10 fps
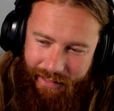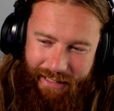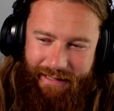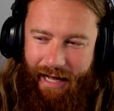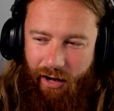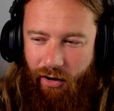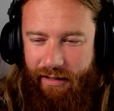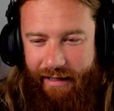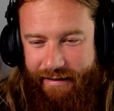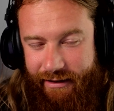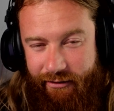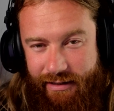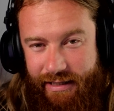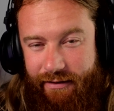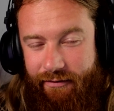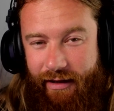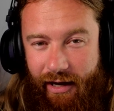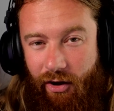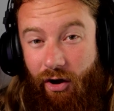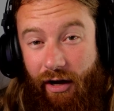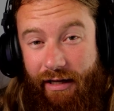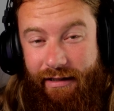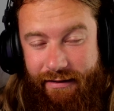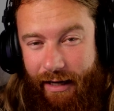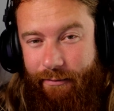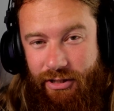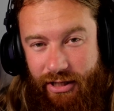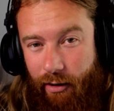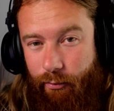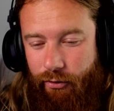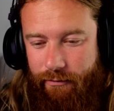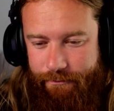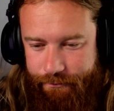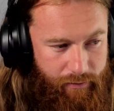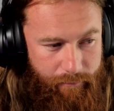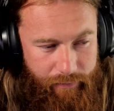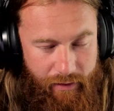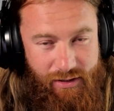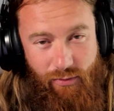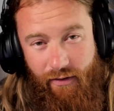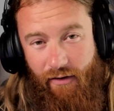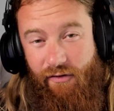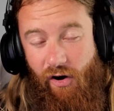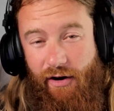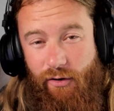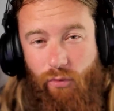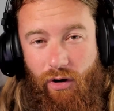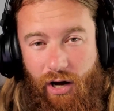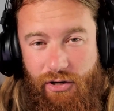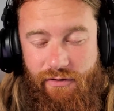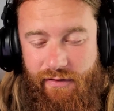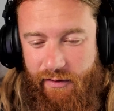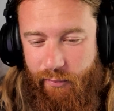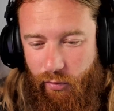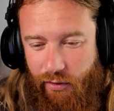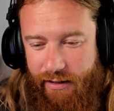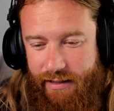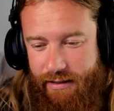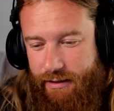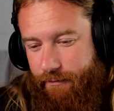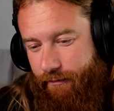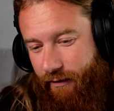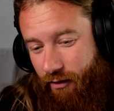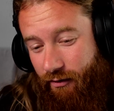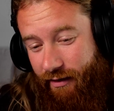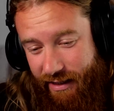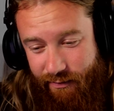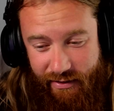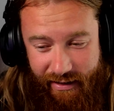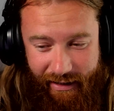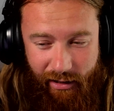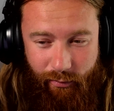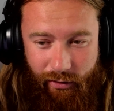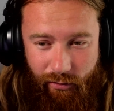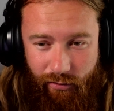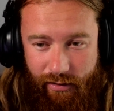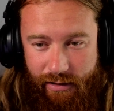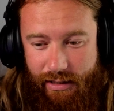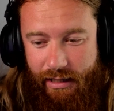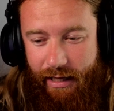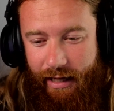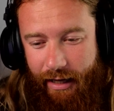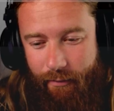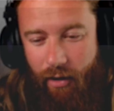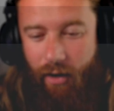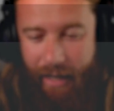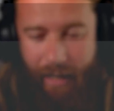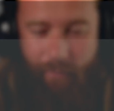that high dexterity for that high damage output. So with our final 150 points on this particular build, I am going to